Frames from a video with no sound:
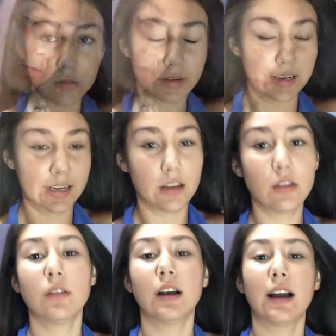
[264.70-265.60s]
Right
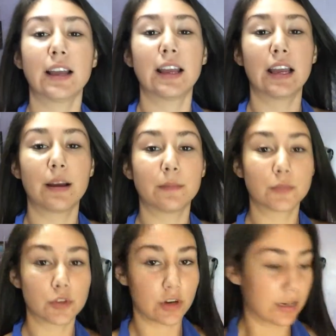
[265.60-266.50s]
now I am
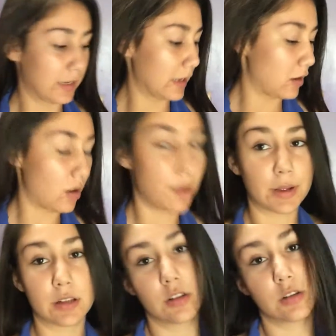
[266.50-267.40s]
trying out all
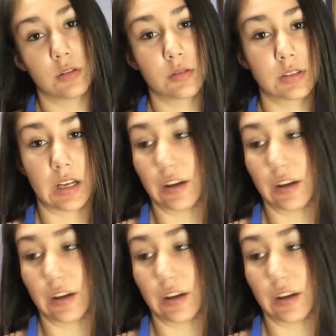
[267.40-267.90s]
my clothes and